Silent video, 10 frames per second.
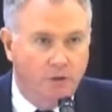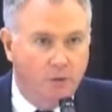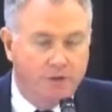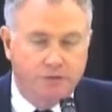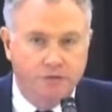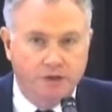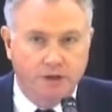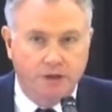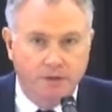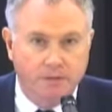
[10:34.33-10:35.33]
went through
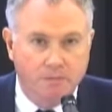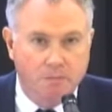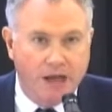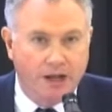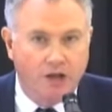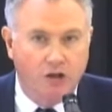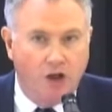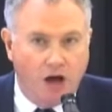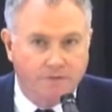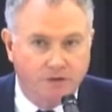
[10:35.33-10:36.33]
the medical
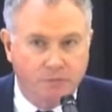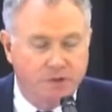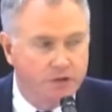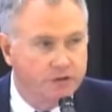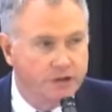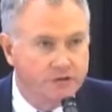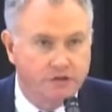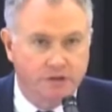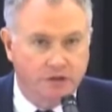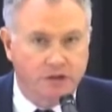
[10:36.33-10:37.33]
office
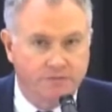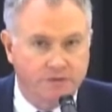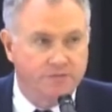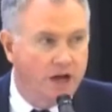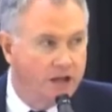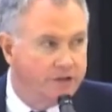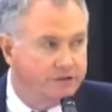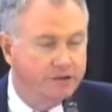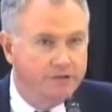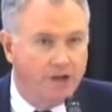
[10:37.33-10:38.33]
buildings looking for
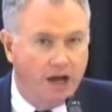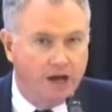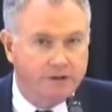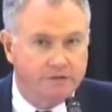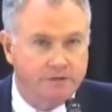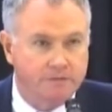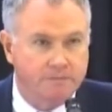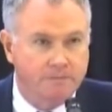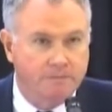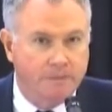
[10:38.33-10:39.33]
volunteer docs.
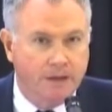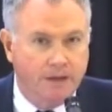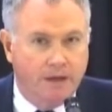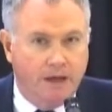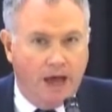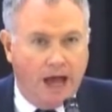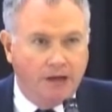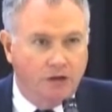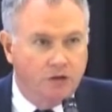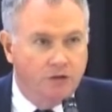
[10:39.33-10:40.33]
I
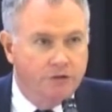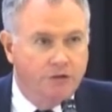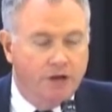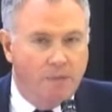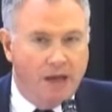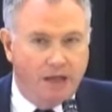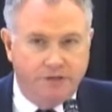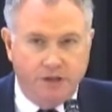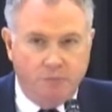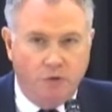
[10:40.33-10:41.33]
learned about
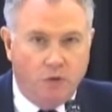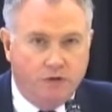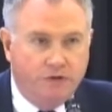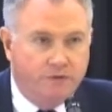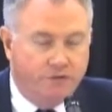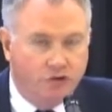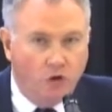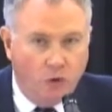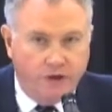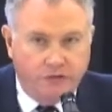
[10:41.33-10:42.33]
the importance of
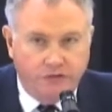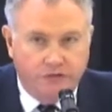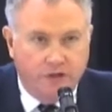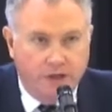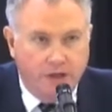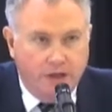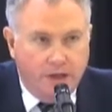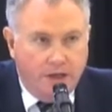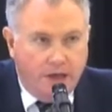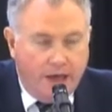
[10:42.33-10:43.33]
choice
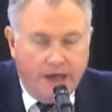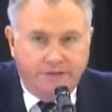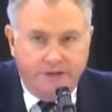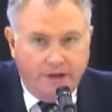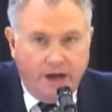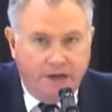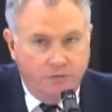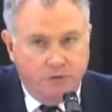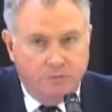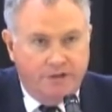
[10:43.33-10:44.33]
at the
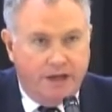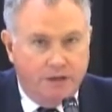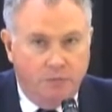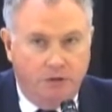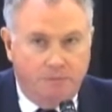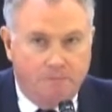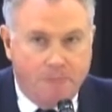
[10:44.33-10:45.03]
dining room table.